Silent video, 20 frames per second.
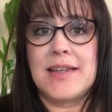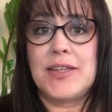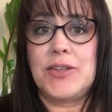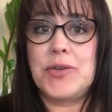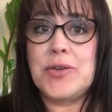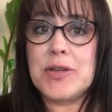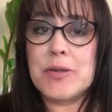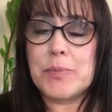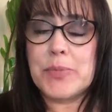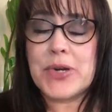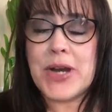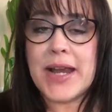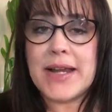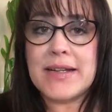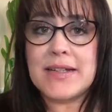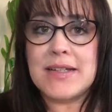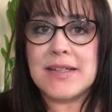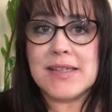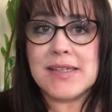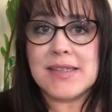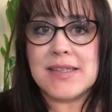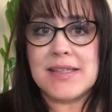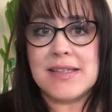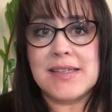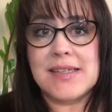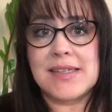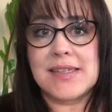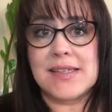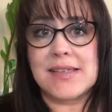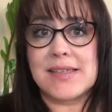You can practice
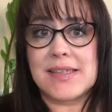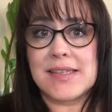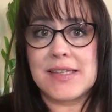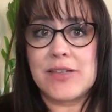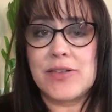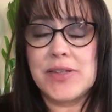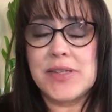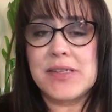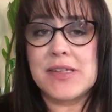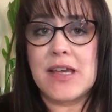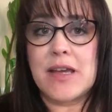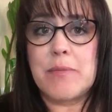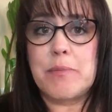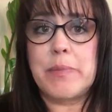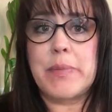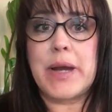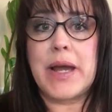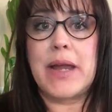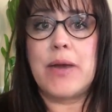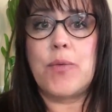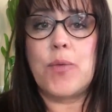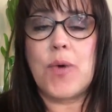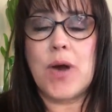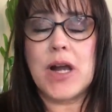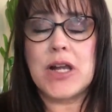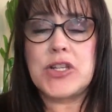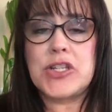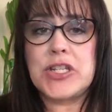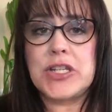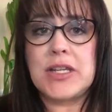this skill set by
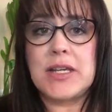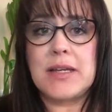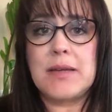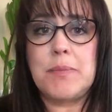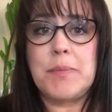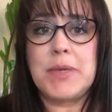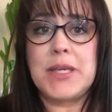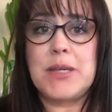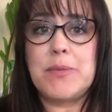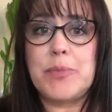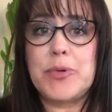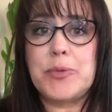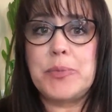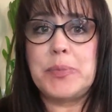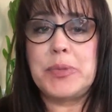watching people